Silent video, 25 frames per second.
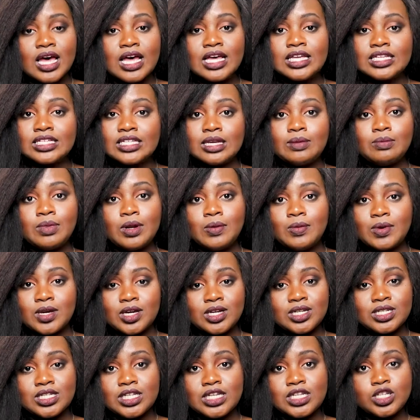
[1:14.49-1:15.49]
simply
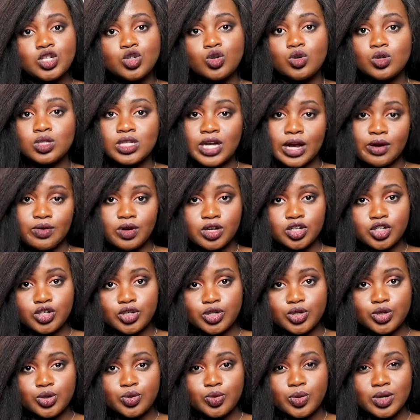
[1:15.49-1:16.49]
because there's no
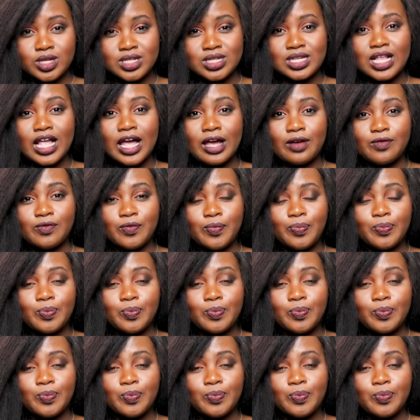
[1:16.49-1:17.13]
direction towards life.